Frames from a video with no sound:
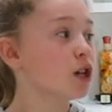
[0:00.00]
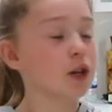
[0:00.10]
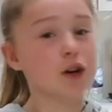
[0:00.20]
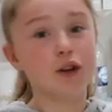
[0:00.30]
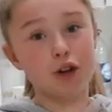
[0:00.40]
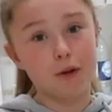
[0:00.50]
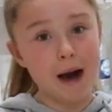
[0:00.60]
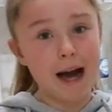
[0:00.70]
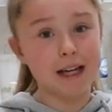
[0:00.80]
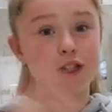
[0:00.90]
so I couldn't go
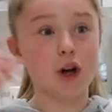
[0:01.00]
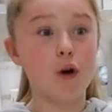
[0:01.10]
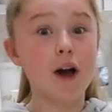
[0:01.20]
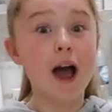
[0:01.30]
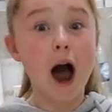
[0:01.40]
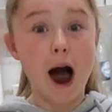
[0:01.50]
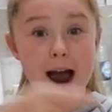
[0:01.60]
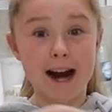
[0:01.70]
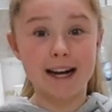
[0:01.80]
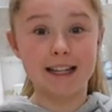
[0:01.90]
back. So
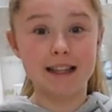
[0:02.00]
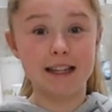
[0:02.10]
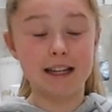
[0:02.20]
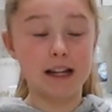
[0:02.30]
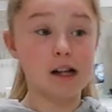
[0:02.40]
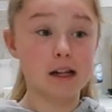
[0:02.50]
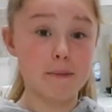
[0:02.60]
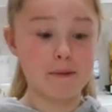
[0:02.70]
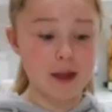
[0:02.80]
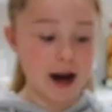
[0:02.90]
I added in the little
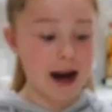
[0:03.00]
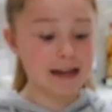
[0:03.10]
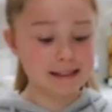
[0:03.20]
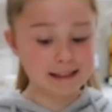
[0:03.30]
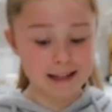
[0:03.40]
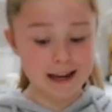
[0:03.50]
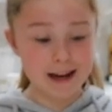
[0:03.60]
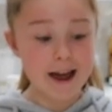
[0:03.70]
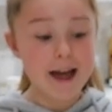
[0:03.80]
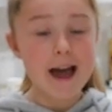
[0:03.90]
clip there, as you've
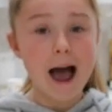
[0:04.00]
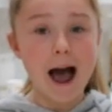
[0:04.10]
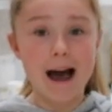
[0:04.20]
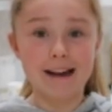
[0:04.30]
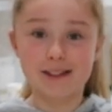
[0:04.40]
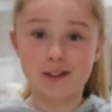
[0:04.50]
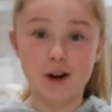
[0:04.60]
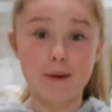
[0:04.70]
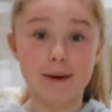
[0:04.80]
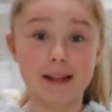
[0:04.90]
seen. So
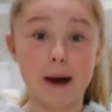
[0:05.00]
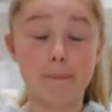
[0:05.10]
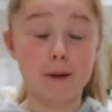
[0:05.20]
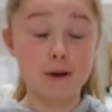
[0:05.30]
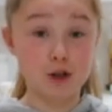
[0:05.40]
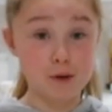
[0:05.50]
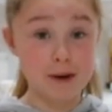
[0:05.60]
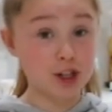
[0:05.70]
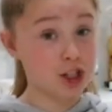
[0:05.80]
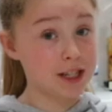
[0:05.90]
sorry about that, but do
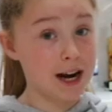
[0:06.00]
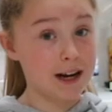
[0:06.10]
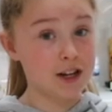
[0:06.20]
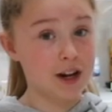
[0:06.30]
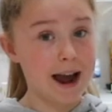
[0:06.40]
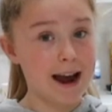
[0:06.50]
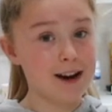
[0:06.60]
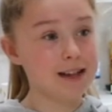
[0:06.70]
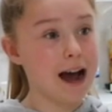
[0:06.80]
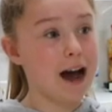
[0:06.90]
make sure to add in your
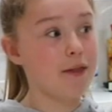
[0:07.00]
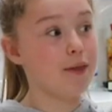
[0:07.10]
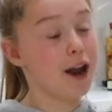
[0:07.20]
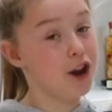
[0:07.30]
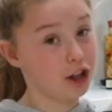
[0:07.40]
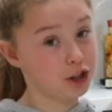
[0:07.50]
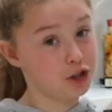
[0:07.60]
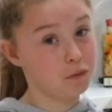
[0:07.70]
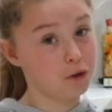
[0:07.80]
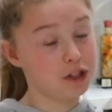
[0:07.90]
eggs and then not
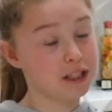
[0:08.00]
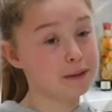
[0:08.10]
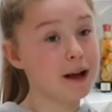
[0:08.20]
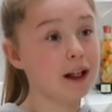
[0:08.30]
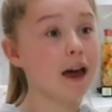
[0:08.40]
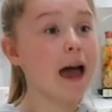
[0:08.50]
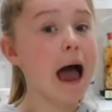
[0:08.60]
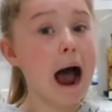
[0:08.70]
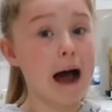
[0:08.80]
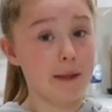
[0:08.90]
so much as milk,
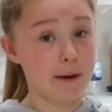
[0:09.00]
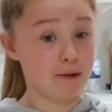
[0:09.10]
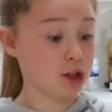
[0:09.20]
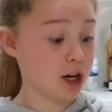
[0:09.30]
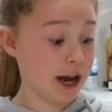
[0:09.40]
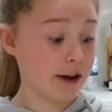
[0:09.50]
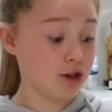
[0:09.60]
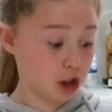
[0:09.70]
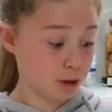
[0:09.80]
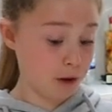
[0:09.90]
and they will turn
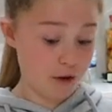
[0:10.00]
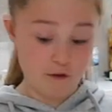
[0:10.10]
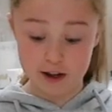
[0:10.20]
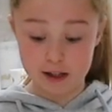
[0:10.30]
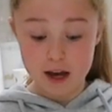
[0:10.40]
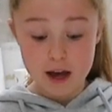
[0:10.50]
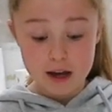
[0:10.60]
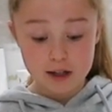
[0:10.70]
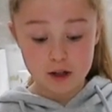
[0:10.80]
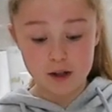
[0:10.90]
out just perfect.
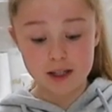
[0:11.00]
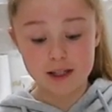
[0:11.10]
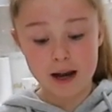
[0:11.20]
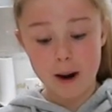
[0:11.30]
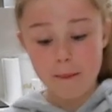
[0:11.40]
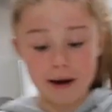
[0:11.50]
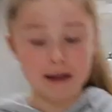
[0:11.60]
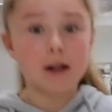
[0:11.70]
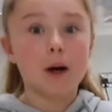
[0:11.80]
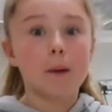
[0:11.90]
So this is how my
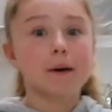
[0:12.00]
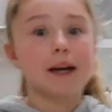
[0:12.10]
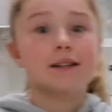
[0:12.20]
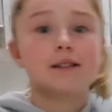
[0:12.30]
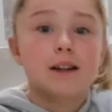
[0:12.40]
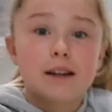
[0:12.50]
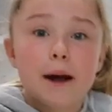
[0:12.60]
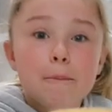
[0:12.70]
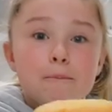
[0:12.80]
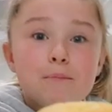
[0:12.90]
little cupcakes turned
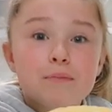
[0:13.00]
out,